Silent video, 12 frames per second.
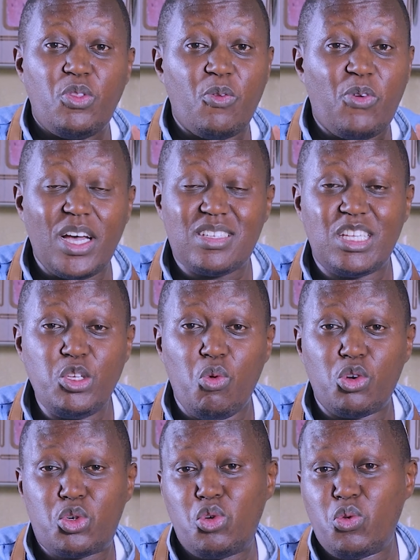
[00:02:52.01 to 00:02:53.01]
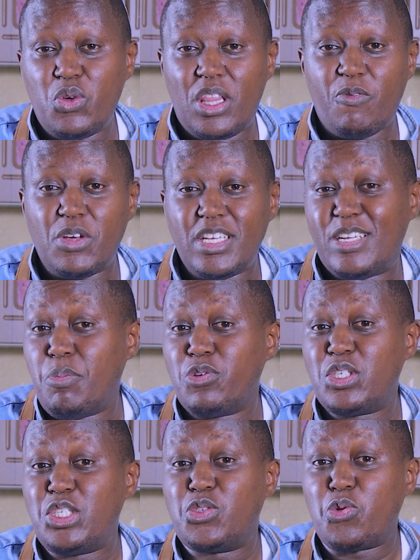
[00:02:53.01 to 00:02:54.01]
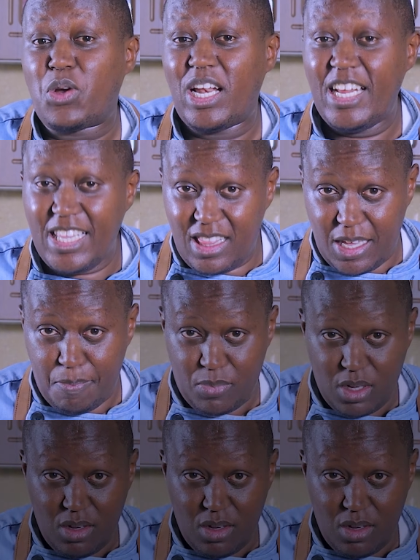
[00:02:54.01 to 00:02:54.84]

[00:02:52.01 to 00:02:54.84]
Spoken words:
The first thing you want to do with the vegetables is to clean them.